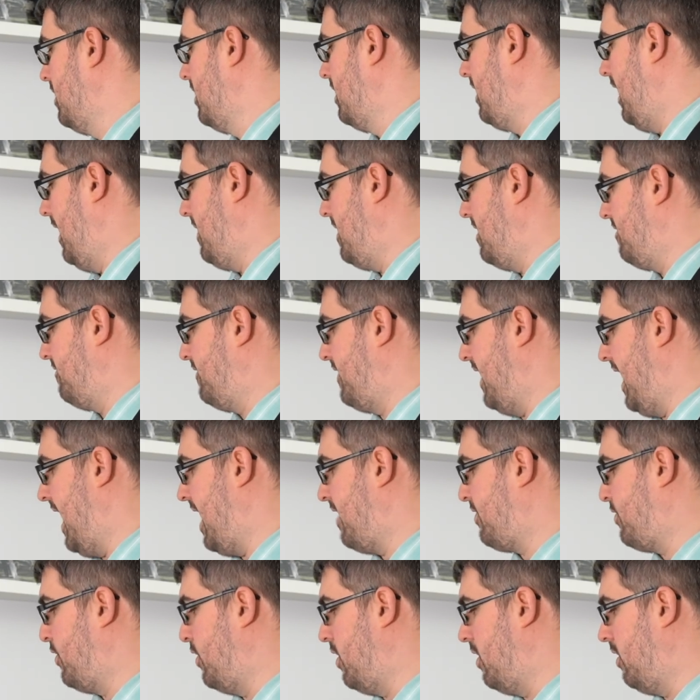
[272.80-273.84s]
And then for the
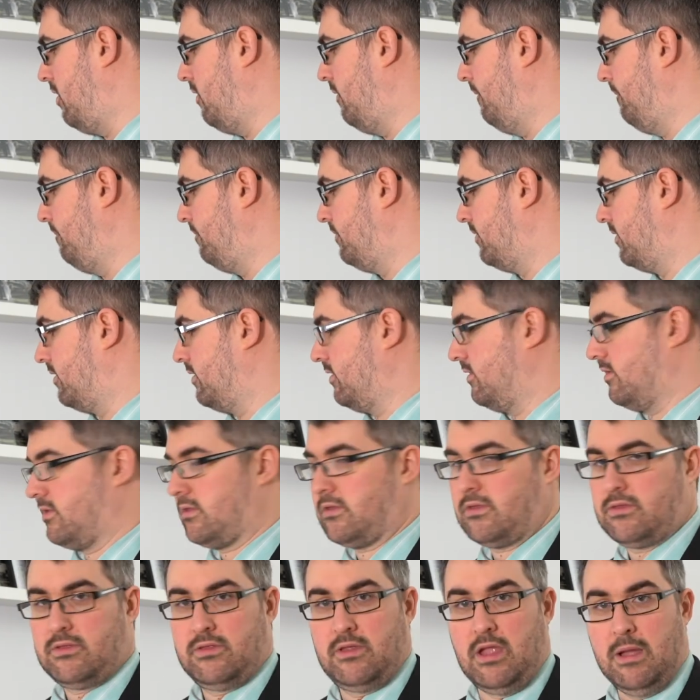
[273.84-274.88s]
ethanol
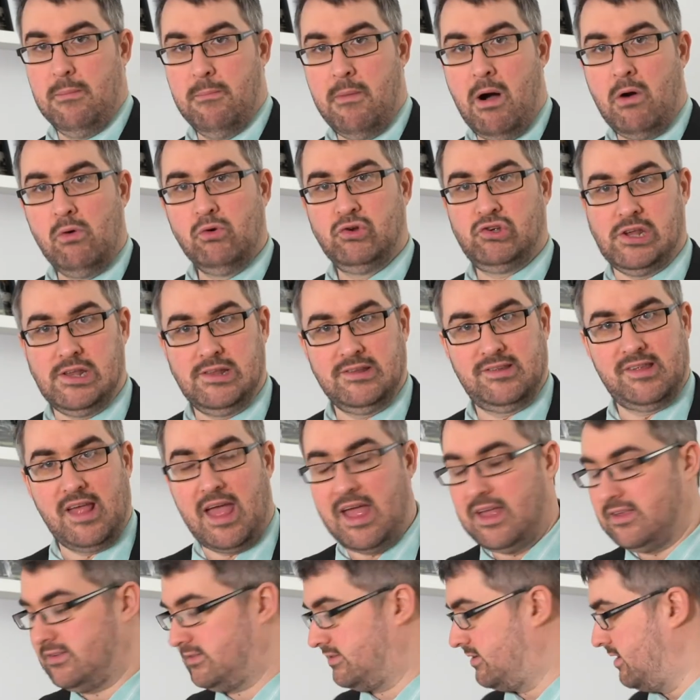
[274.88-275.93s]
emulsion
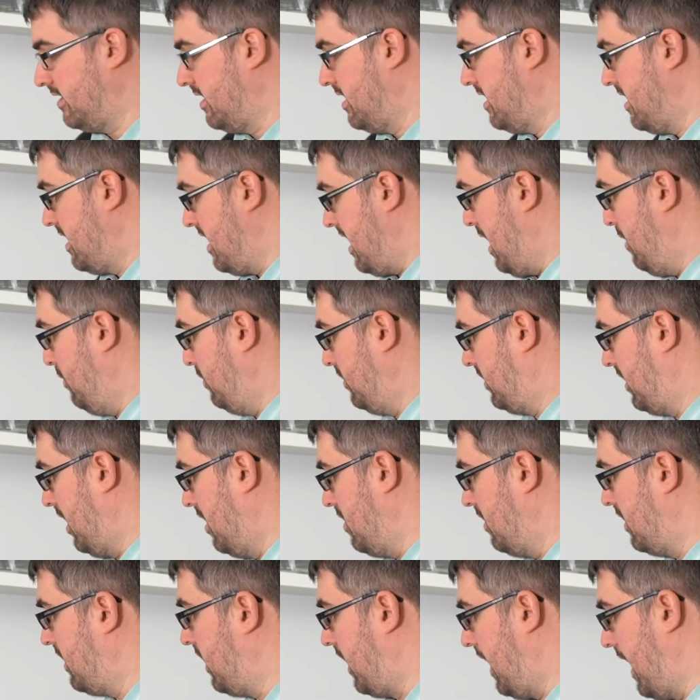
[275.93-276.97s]
test, it would
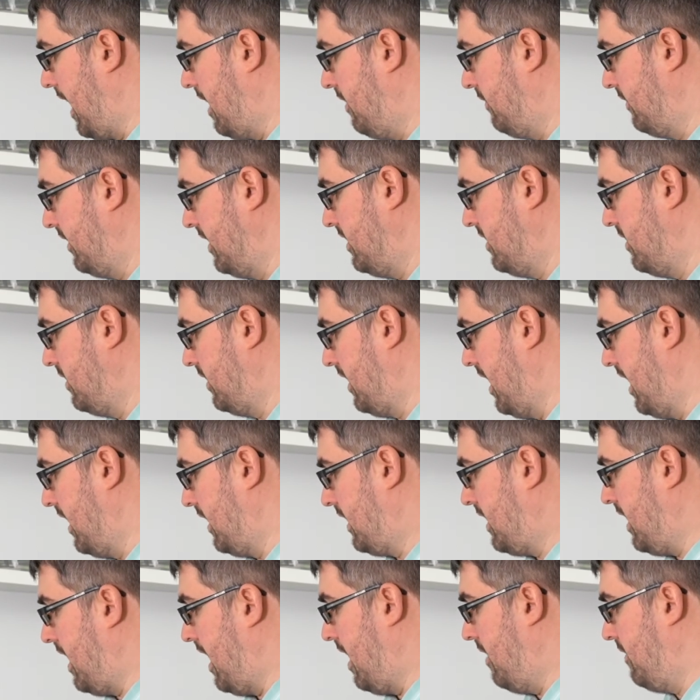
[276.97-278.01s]
go cloudy. You get a
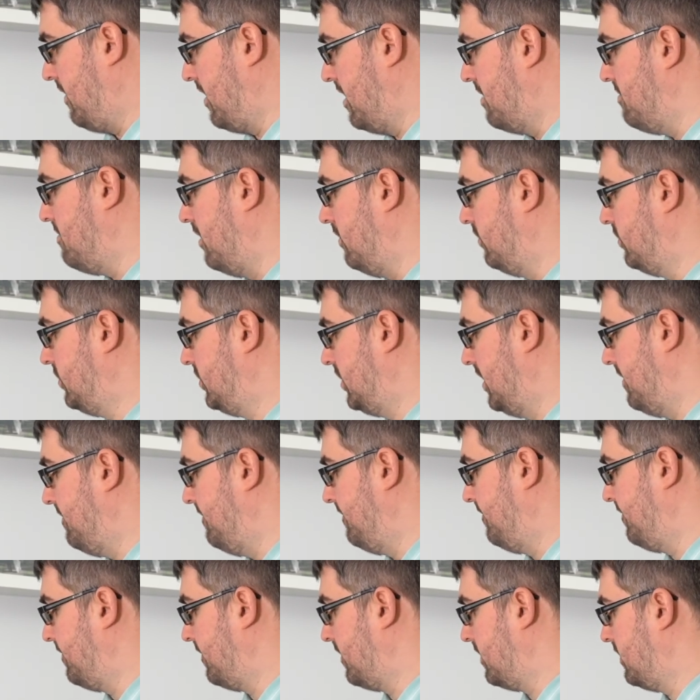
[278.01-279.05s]
cloudy emulsion.
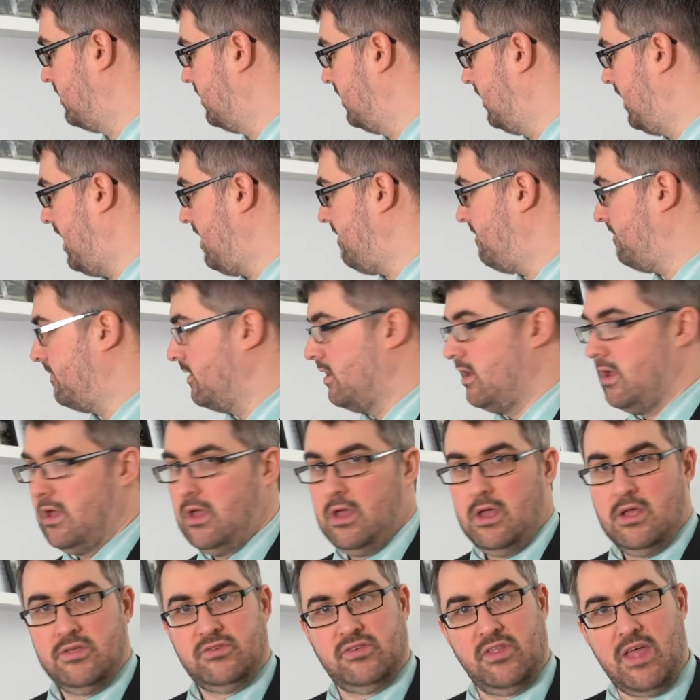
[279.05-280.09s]
Okay,
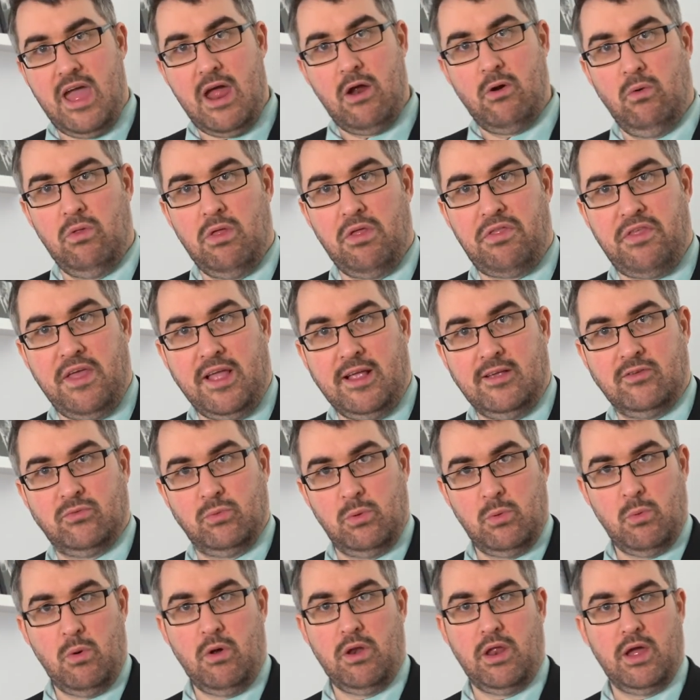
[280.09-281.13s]
so they're all the things we
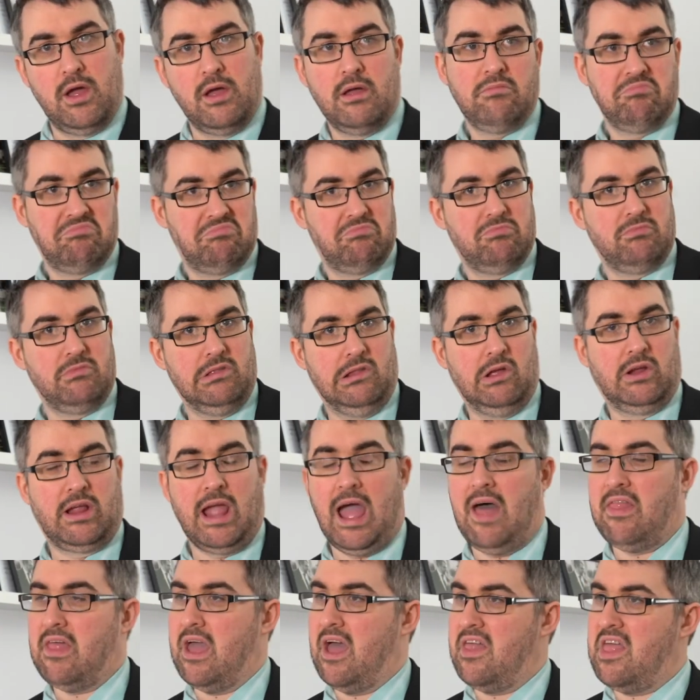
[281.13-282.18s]
want to look
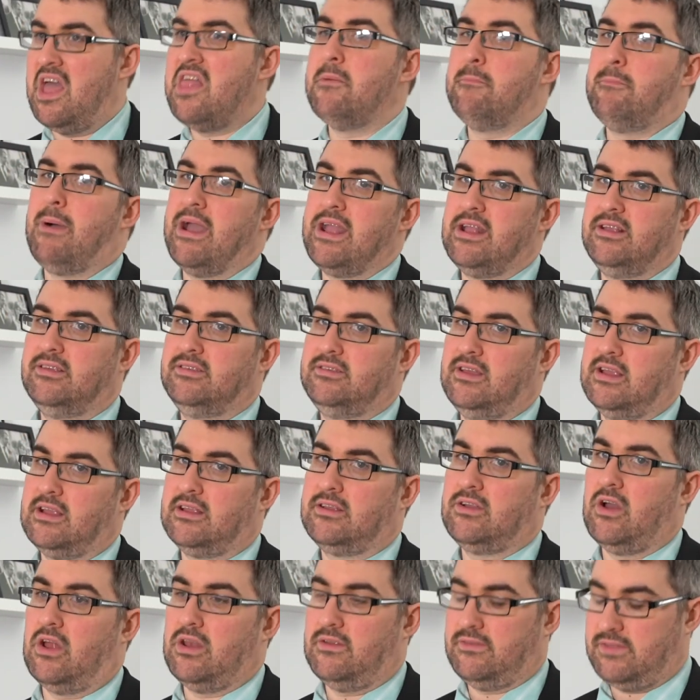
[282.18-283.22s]
at there. They're the basic
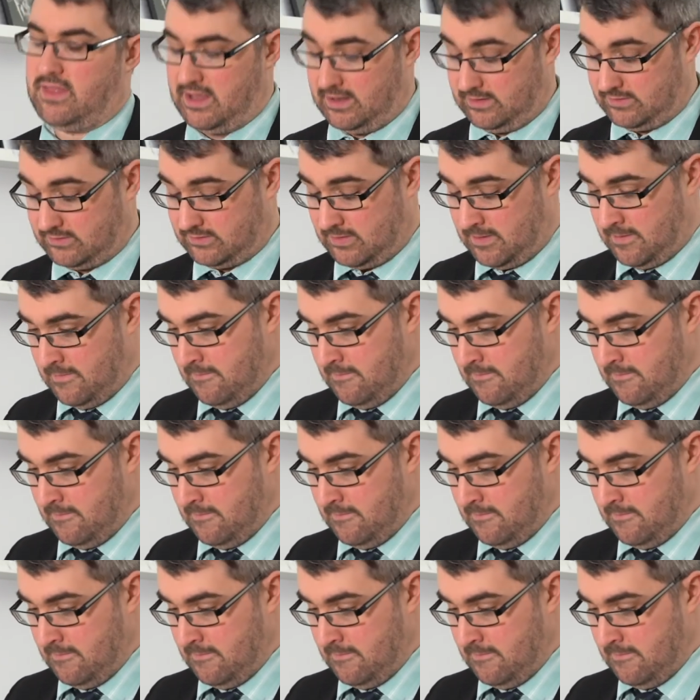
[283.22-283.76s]
kind of things.